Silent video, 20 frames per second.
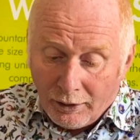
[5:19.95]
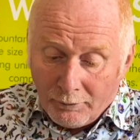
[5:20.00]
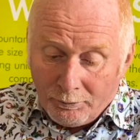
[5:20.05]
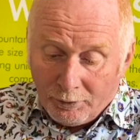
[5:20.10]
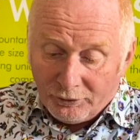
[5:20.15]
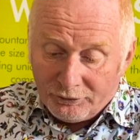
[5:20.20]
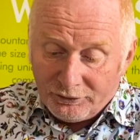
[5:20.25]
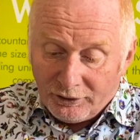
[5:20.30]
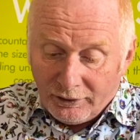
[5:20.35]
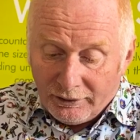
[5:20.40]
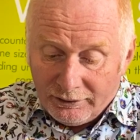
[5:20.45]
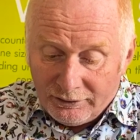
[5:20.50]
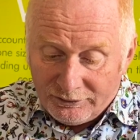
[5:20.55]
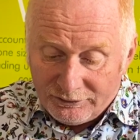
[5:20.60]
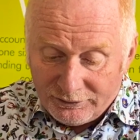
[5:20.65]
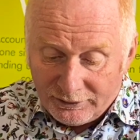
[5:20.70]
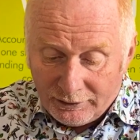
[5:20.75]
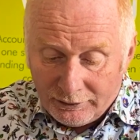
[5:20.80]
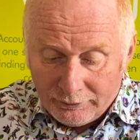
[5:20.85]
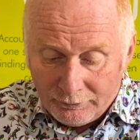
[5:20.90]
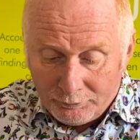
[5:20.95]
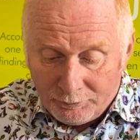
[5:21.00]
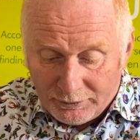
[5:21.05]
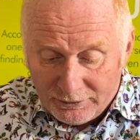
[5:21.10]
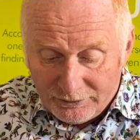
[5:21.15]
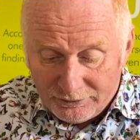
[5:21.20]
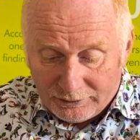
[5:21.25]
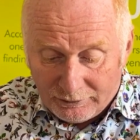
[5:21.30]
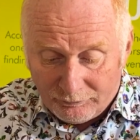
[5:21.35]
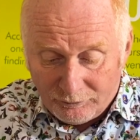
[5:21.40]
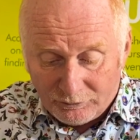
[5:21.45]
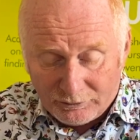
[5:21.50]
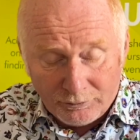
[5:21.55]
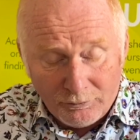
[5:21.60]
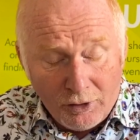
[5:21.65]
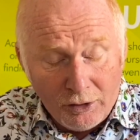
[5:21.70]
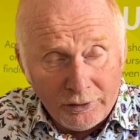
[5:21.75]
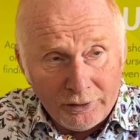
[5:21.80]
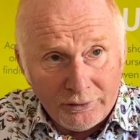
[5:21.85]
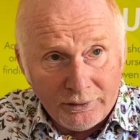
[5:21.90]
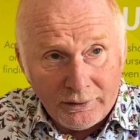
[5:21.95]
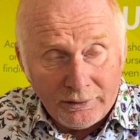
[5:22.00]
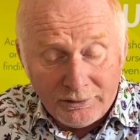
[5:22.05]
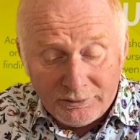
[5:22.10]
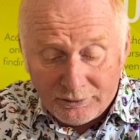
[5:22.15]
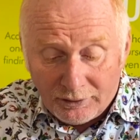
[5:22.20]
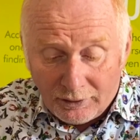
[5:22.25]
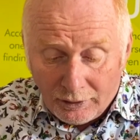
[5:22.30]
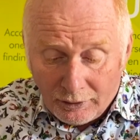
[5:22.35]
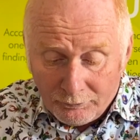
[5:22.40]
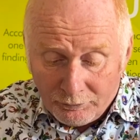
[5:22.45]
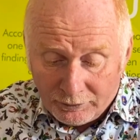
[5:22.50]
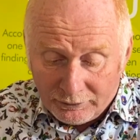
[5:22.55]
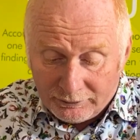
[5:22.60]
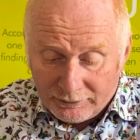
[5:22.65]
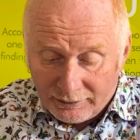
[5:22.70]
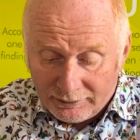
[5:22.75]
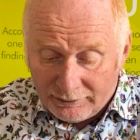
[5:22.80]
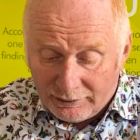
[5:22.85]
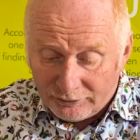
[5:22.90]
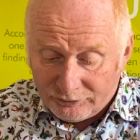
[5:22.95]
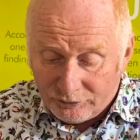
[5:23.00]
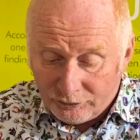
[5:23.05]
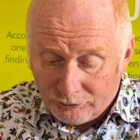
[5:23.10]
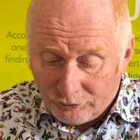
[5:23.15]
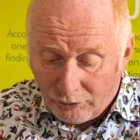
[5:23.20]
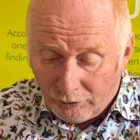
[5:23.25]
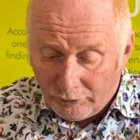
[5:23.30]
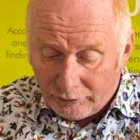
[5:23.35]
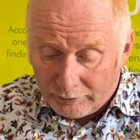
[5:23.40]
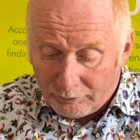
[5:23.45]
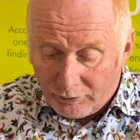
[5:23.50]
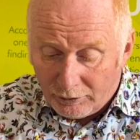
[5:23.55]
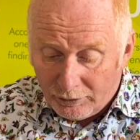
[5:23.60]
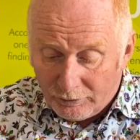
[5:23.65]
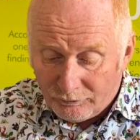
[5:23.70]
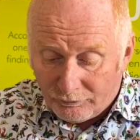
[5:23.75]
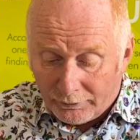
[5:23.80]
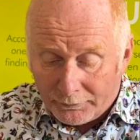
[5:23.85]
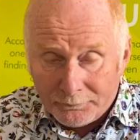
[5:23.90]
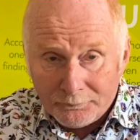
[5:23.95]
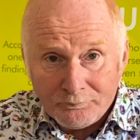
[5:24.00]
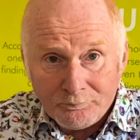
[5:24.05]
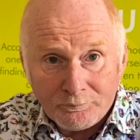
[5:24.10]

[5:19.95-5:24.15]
But he's saying bins give him some holidays, but can he actually roll them over?